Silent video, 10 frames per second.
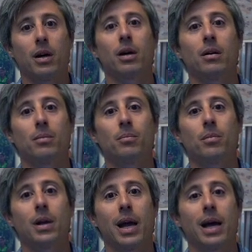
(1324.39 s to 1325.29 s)

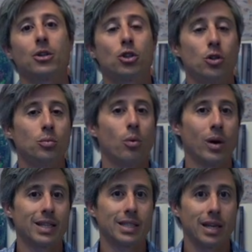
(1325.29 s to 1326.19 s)
at
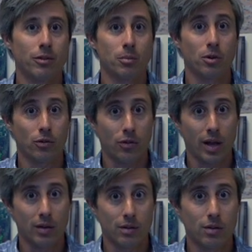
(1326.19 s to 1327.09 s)

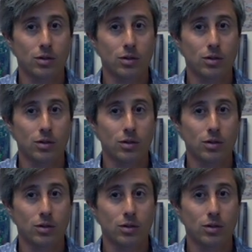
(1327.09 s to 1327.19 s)
2.7%.